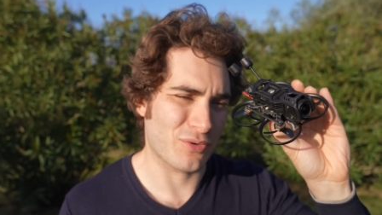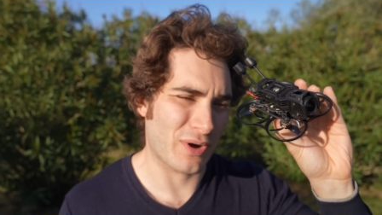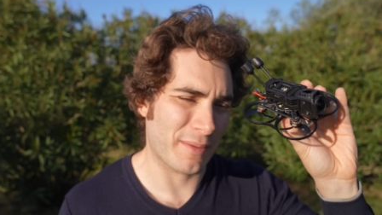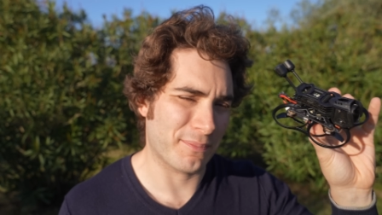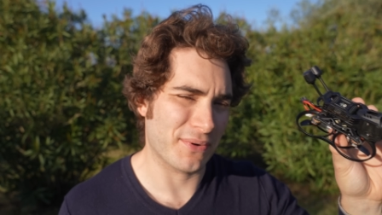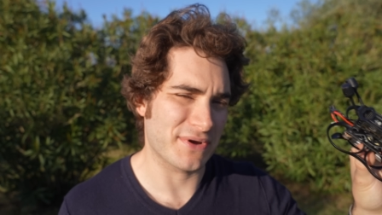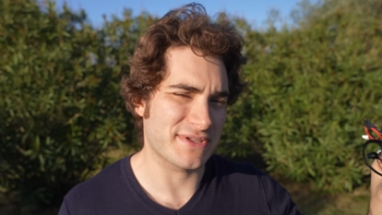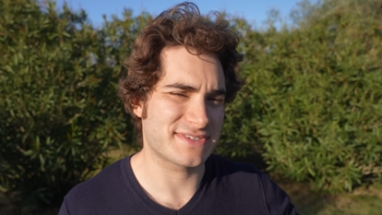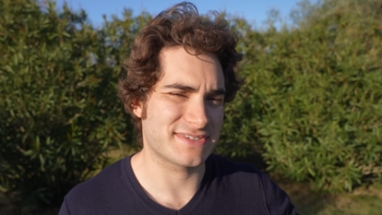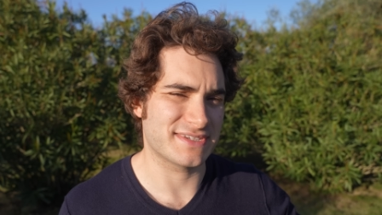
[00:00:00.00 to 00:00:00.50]

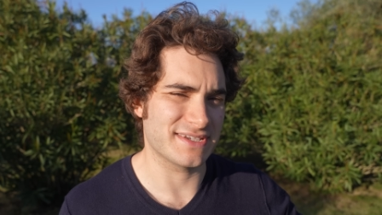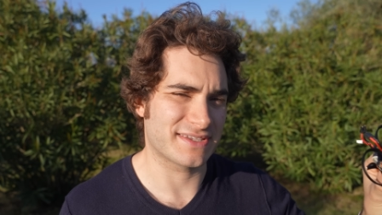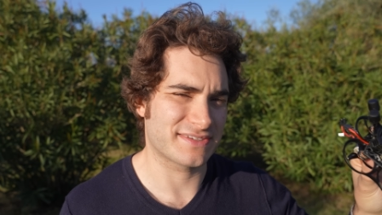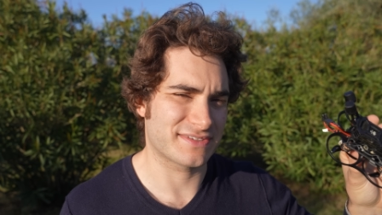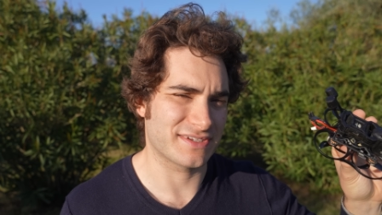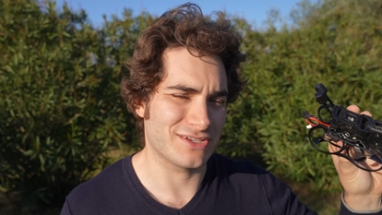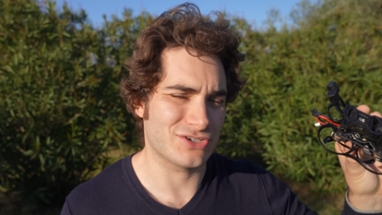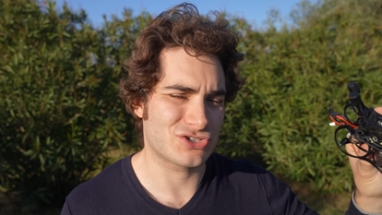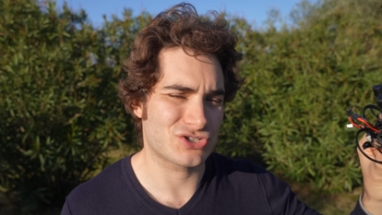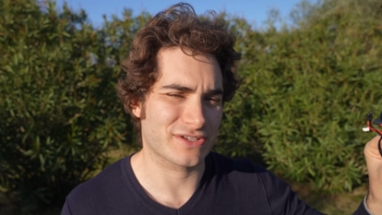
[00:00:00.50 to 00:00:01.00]

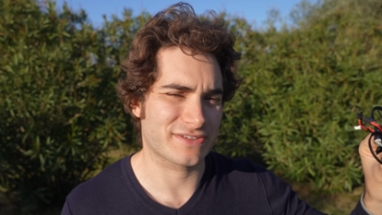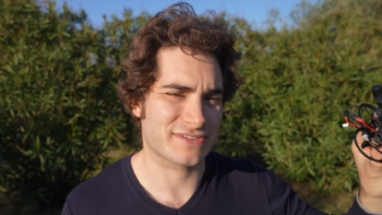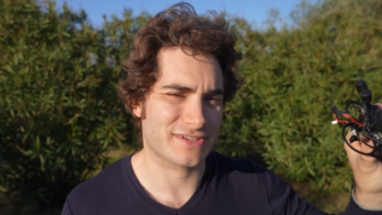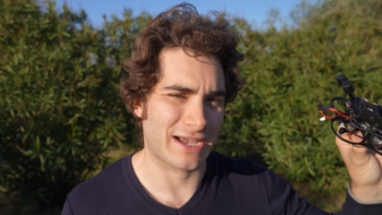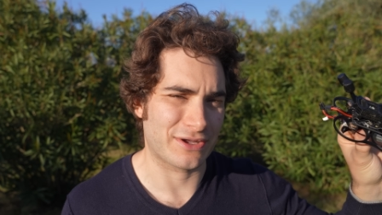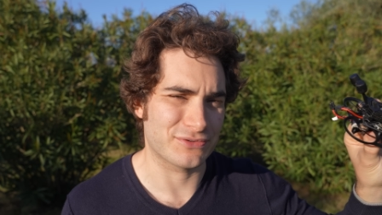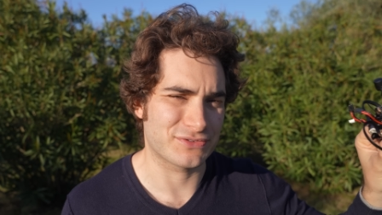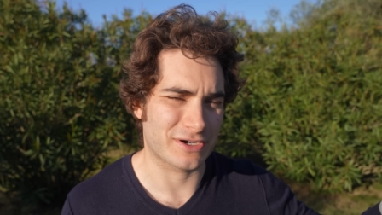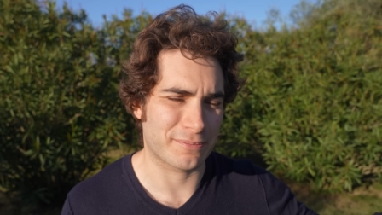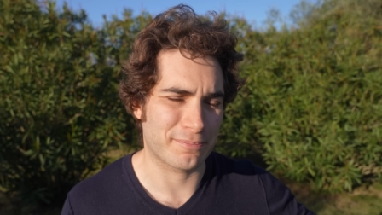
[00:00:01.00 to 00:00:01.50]
1.6 inches
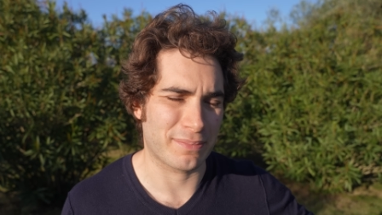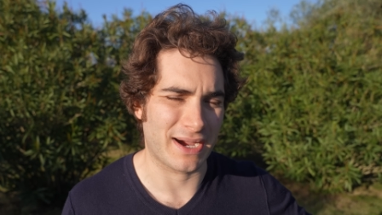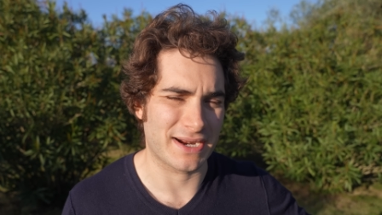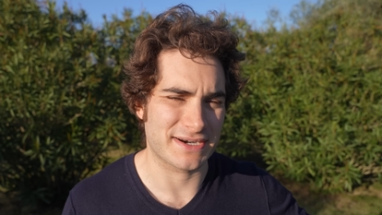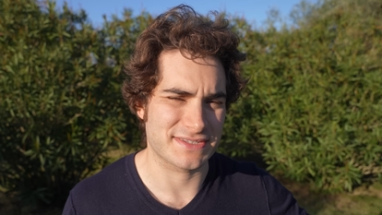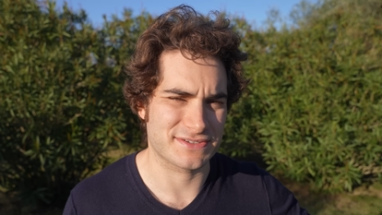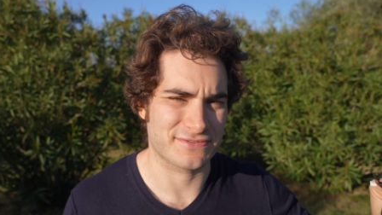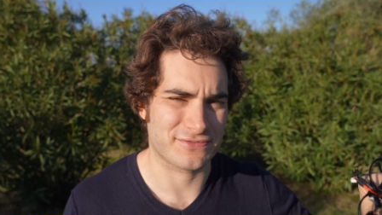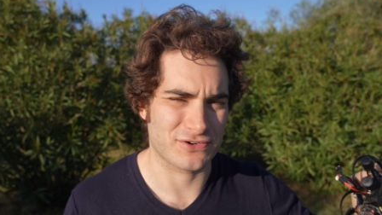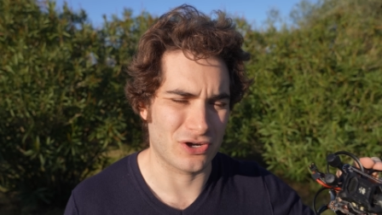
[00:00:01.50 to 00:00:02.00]

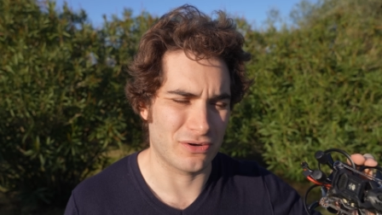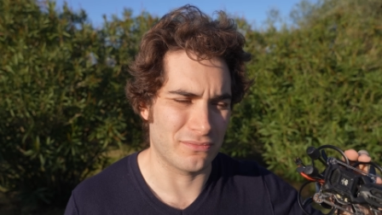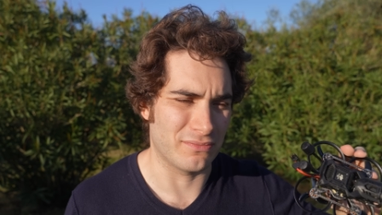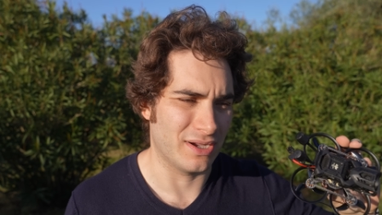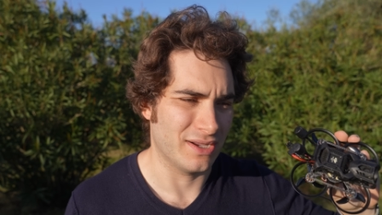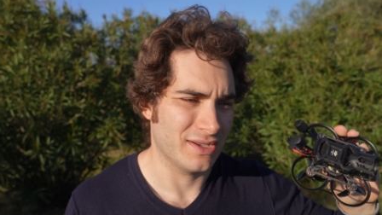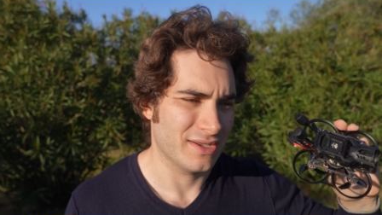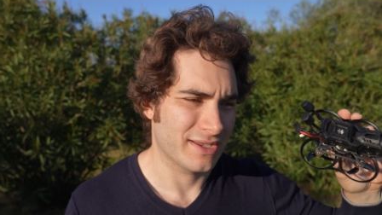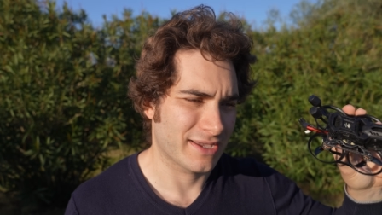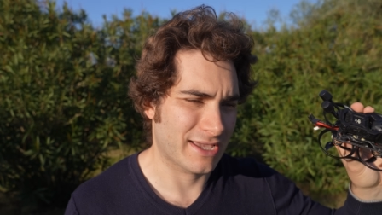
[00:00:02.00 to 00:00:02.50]
counterparts
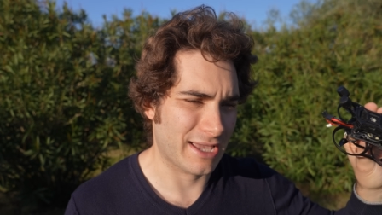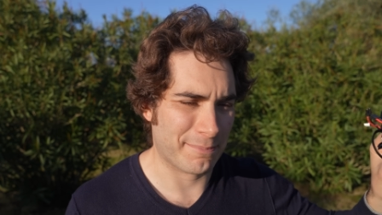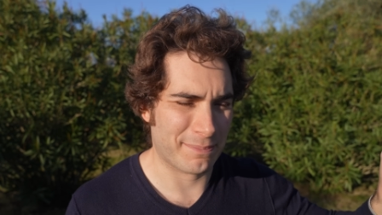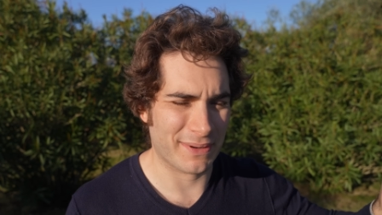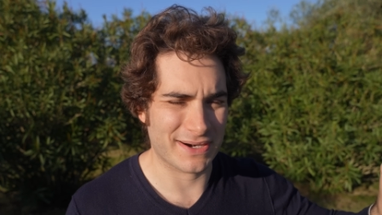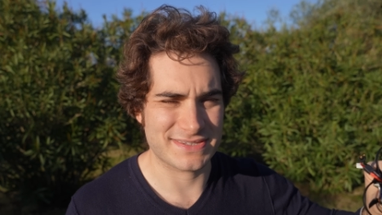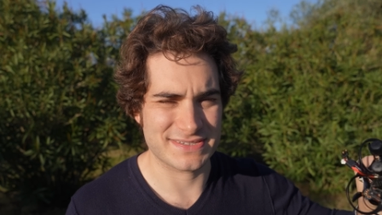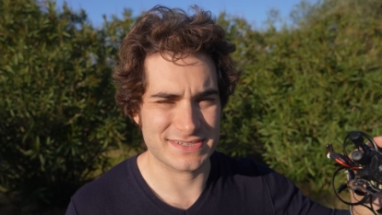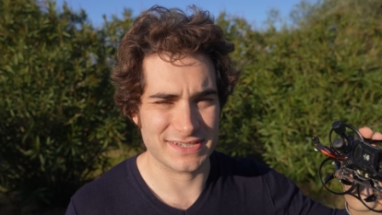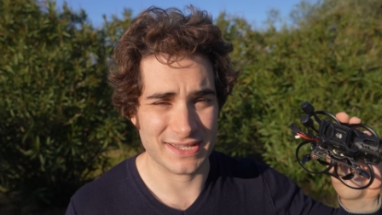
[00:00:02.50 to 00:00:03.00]
from
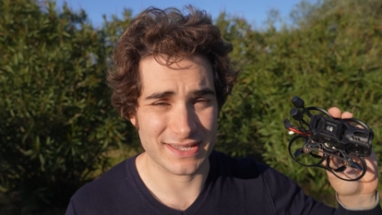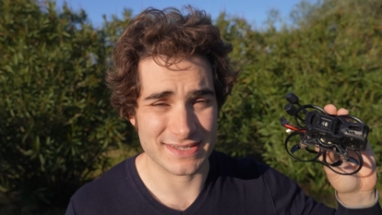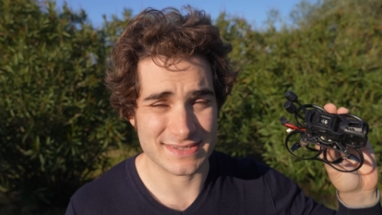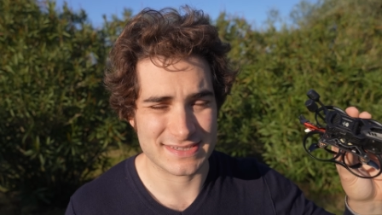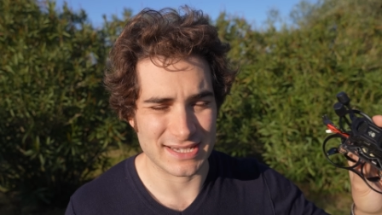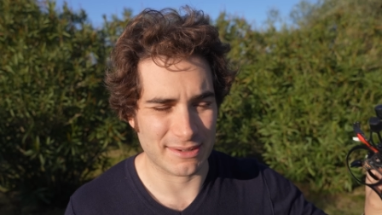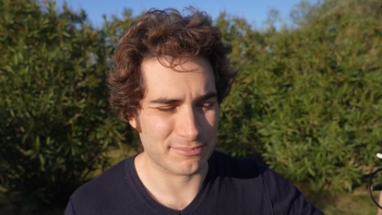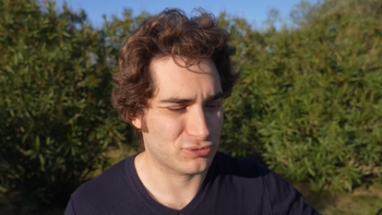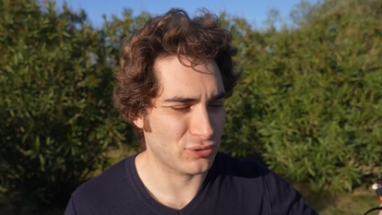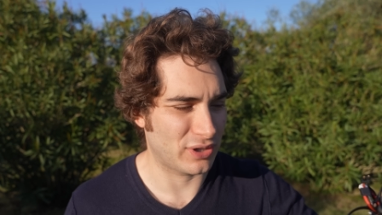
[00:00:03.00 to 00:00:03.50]
Gepard C and
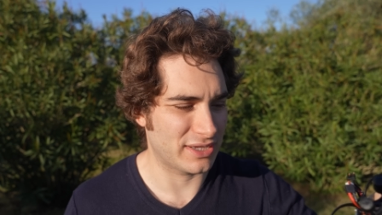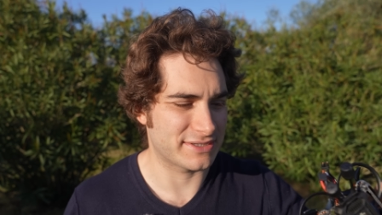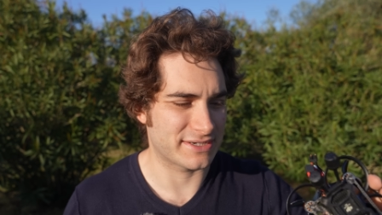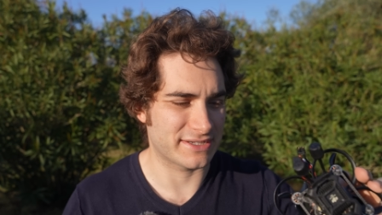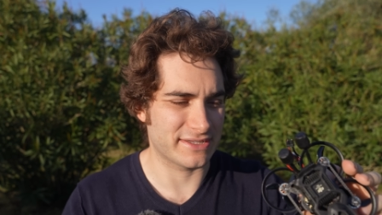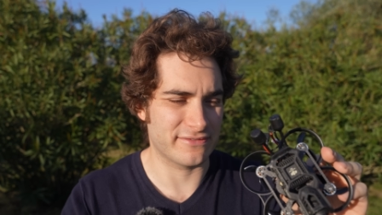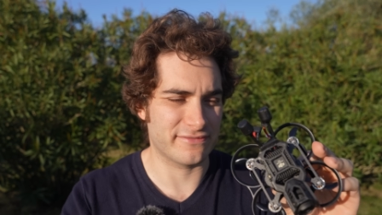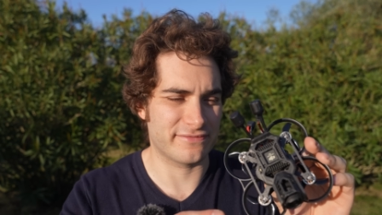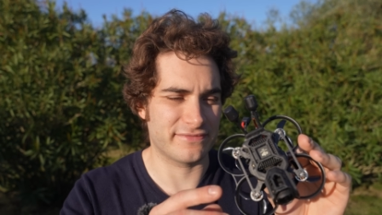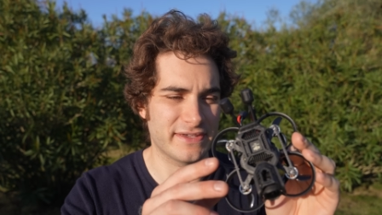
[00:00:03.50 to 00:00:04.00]
Sub
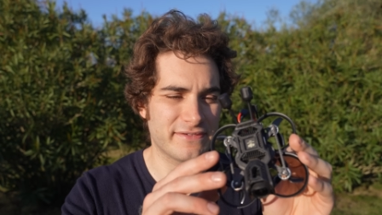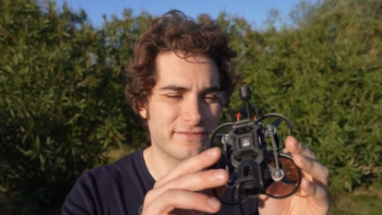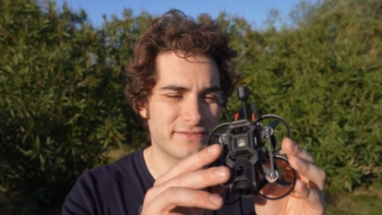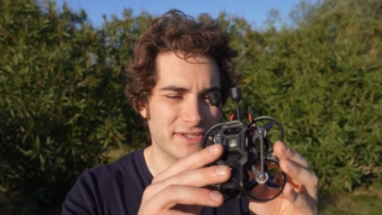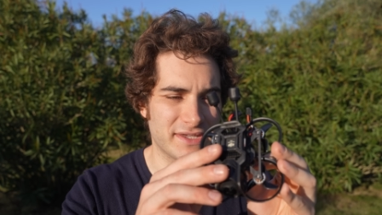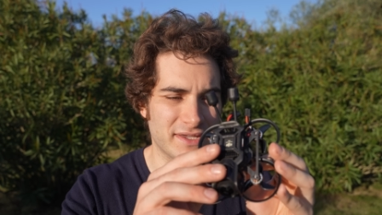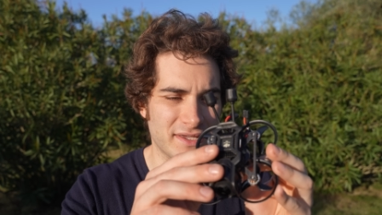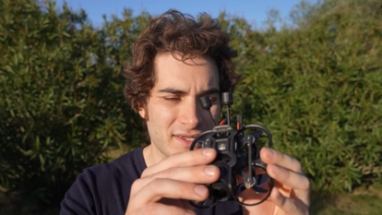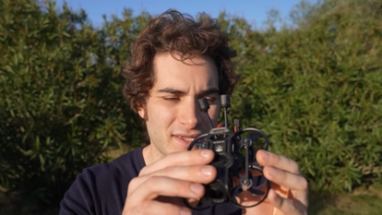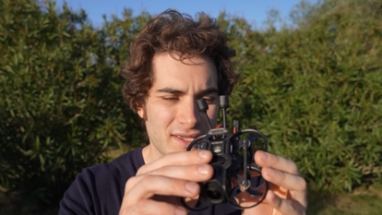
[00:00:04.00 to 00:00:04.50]

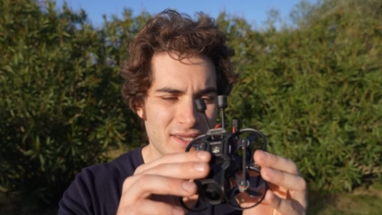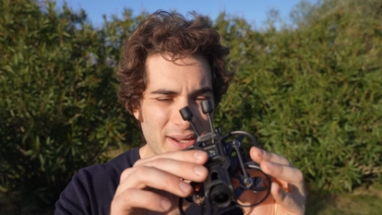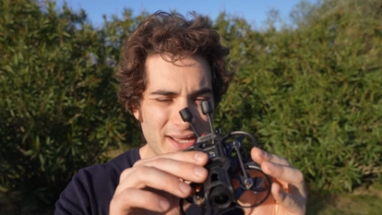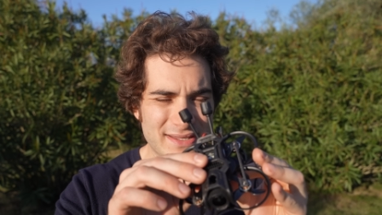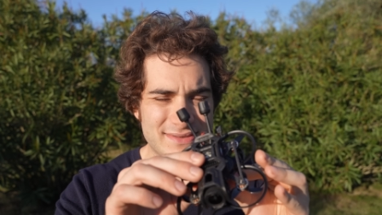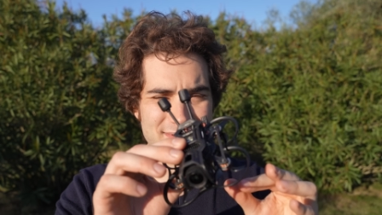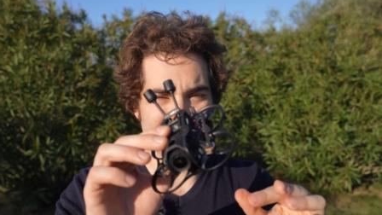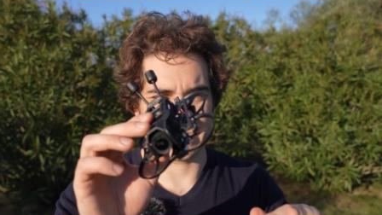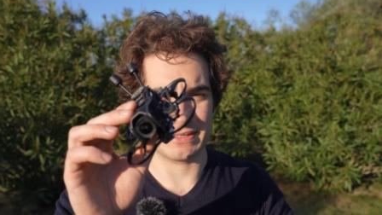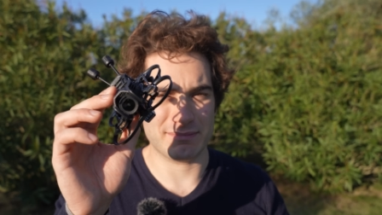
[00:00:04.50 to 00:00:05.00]
250,
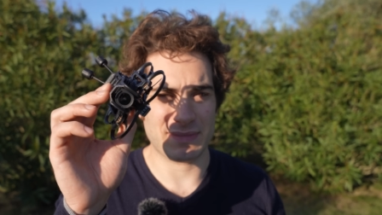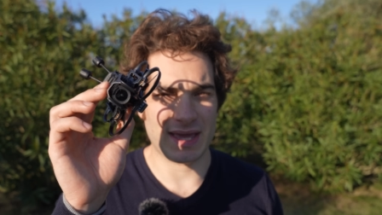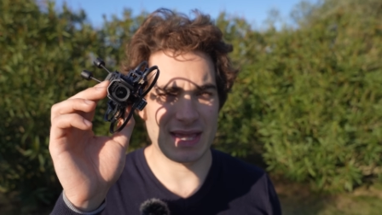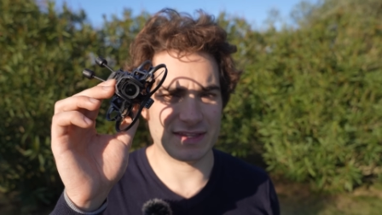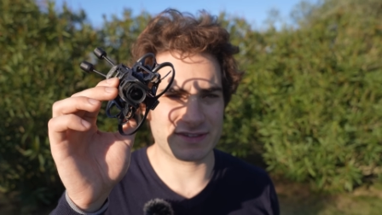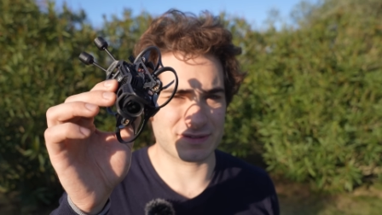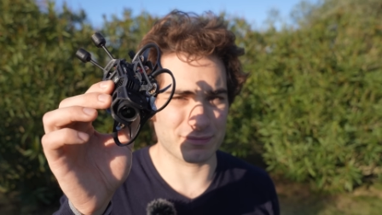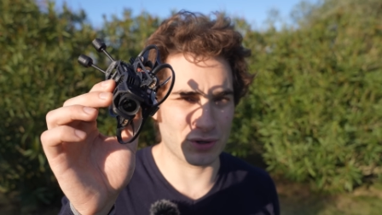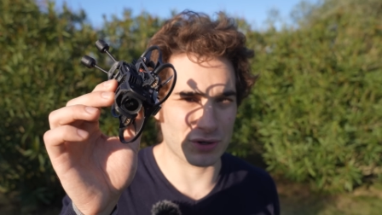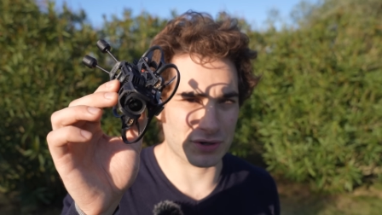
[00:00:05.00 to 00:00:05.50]
but it
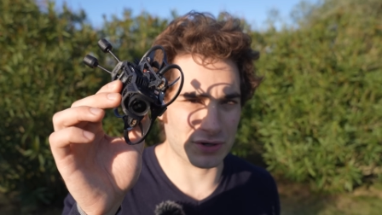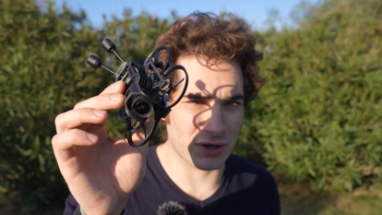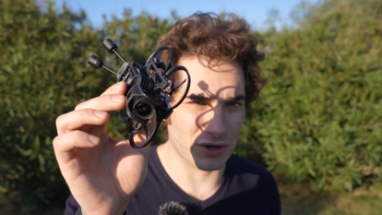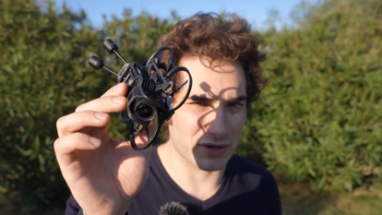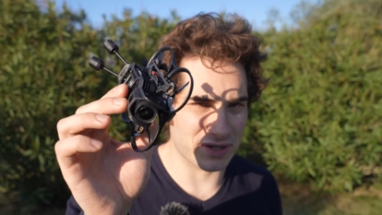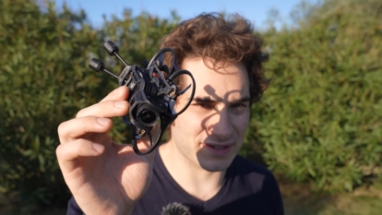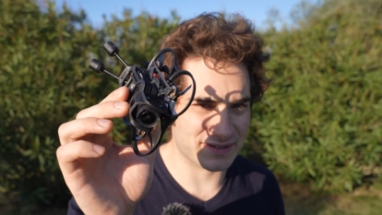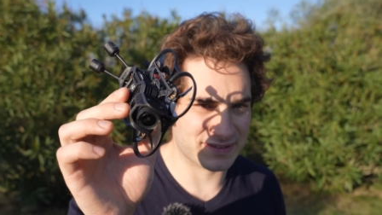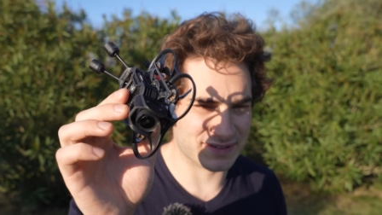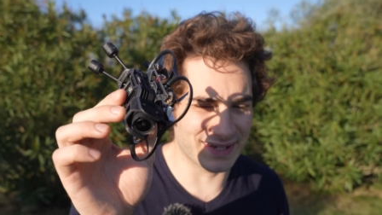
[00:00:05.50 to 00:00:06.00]
makes more
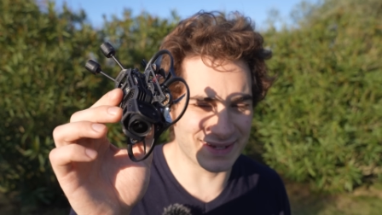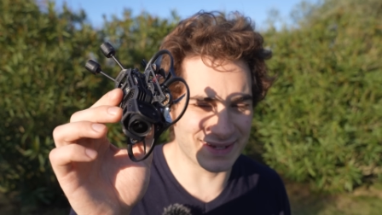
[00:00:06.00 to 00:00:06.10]
noise